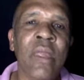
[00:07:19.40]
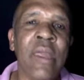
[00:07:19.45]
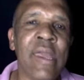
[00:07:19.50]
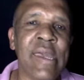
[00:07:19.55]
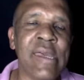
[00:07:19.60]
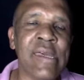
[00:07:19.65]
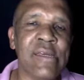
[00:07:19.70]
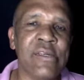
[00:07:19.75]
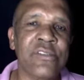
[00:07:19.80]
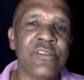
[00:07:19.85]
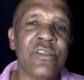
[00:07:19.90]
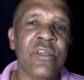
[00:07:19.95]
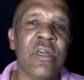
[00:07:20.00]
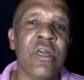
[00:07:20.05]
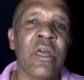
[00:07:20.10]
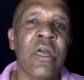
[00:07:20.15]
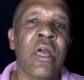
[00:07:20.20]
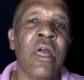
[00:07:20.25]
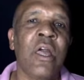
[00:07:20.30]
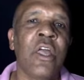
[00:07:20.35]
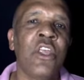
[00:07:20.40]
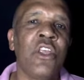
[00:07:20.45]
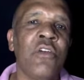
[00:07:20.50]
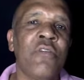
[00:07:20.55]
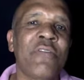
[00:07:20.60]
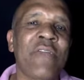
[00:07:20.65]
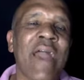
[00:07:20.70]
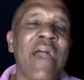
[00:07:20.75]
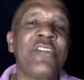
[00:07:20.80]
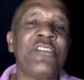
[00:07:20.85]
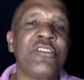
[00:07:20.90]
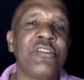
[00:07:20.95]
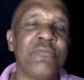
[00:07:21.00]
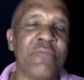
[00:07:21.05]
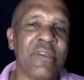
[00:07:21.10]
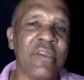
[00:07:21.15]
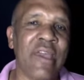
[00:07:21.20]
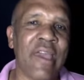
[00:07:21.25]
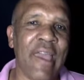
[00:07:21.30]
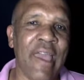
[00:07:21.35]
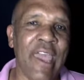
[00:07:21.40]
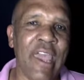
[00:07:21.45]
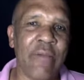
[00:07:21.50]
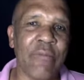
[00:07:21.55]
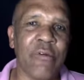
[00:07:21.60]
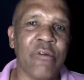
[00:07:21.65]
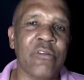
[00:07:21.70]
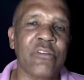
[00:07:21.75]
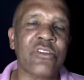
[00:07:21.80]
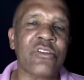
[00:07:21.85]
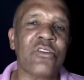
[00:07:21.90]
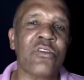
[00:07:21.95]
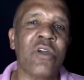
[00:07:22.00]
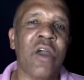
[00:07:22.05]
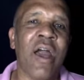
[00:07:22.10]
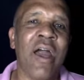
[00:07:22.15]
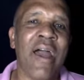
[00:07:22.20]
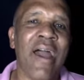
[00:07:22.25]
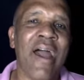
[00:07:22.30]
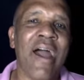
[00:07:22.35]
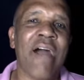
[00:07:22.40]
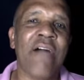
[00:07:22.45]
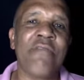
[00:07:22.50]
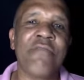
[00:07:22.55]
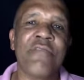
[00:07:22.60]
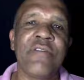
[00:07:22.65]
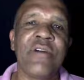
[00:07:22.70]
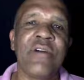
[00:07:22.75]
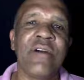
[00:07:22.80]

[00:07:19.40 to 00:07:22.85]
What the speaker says: is you've got to be able to have,